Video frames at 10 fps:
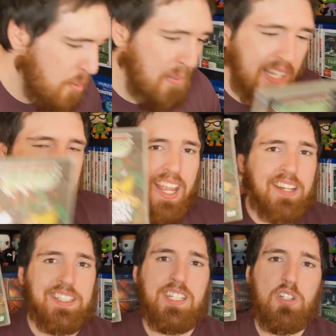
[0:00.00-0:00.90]
Meet
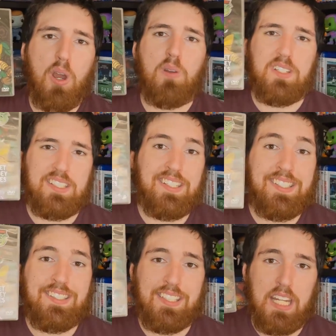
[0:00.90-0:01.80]
Casey Jones.
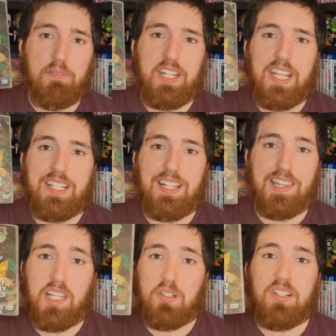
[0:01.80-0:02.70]
This is a DVD
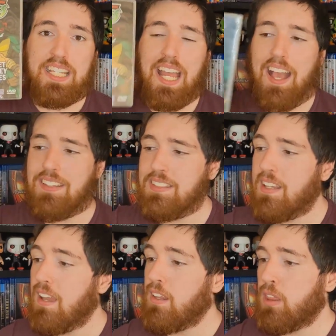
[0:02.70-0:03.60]
that literally
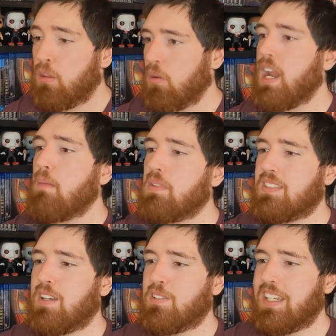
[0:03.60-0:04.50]
has 3
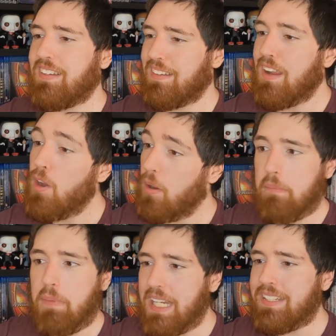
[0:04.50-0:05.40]
episodes in it.
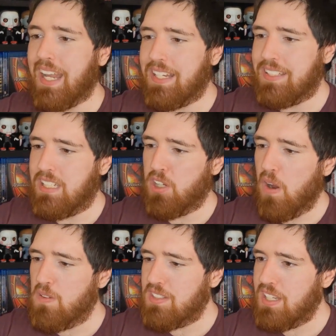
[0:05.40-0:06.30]
Meet Casey
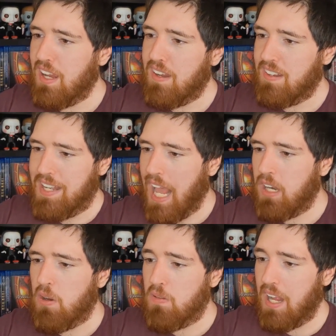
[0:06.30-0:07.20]
Jones,
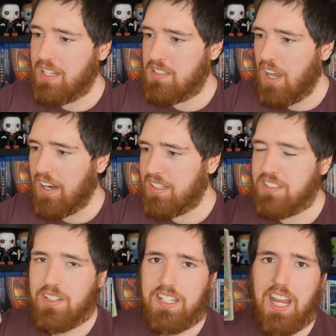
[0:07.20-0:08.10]
Nano, and
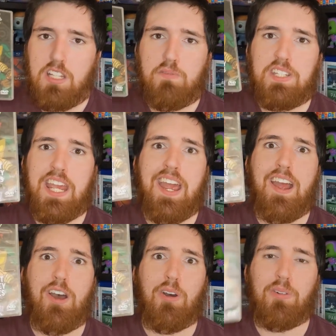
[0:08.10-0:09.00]
Darkness on the Edge of
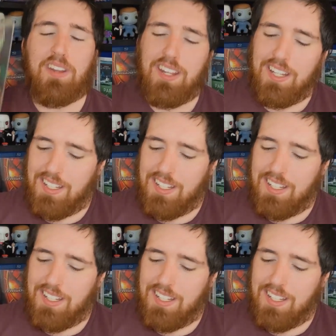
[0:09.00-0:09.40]
Town.